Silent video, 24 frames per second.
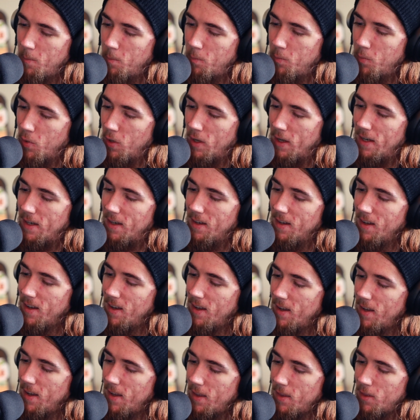But
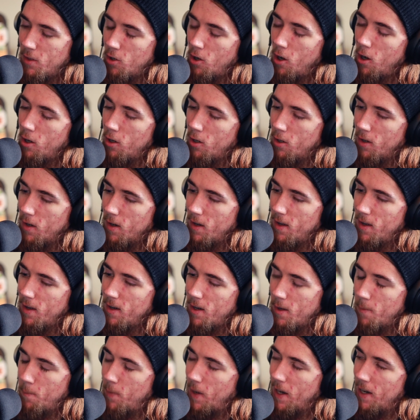there are
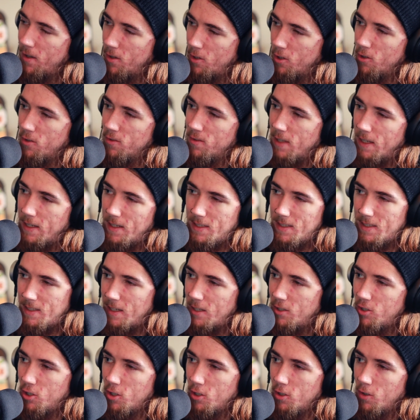competitors like
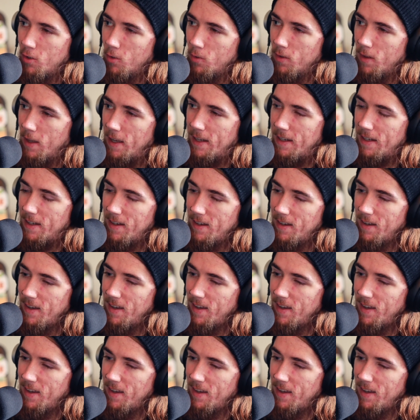Stitcher, or like